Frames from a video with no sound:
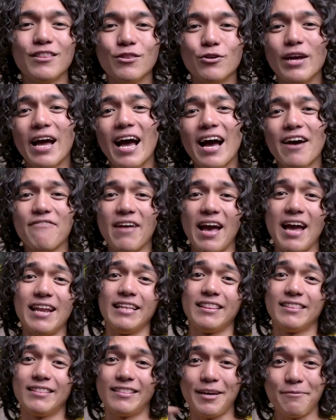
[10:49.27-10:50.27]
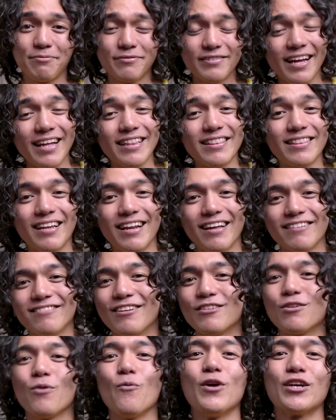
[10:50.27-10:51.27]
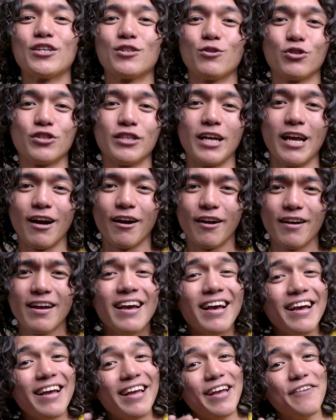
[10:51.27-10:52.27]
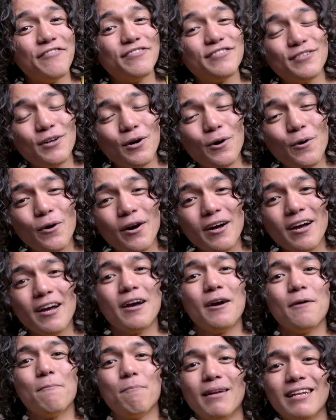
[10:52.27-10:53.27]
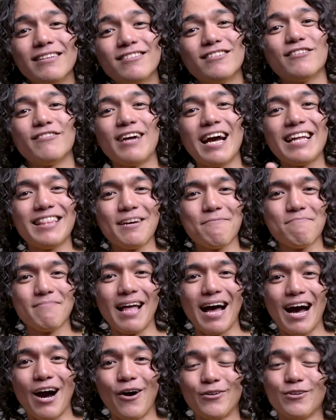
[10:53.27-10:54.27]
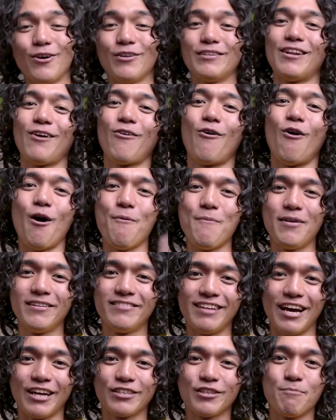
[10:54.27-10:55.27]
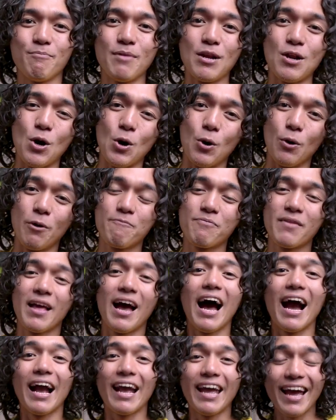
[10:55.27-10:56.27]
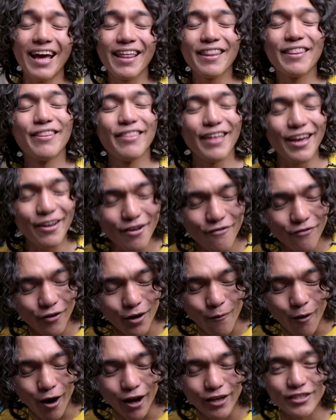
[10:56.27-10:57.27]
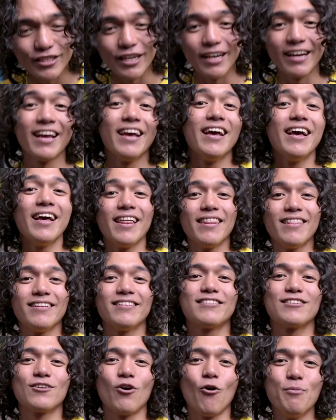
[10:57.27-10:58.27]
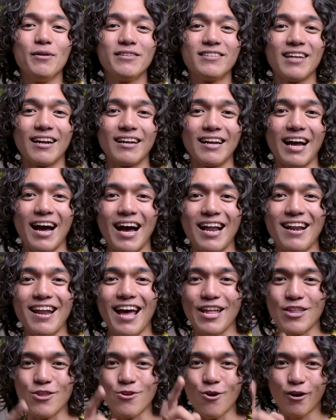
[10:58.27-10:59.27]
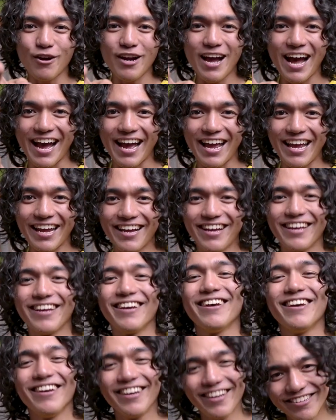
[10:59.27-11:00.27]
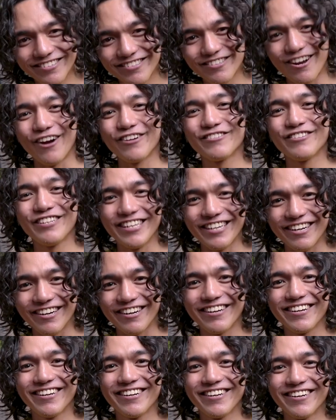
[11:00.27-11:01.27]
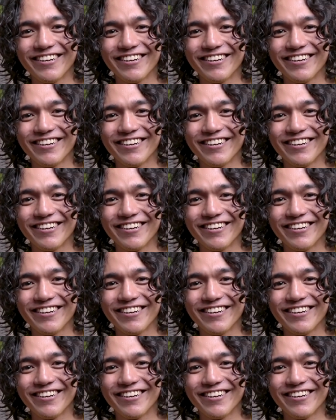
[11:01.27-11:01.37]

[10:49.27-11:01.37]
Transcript: Do you have any tips and tricks that you wish to share? If so, please write them down on the comment section below. Again, thank you for watching. This is Coby Sarreal and your hike starts here.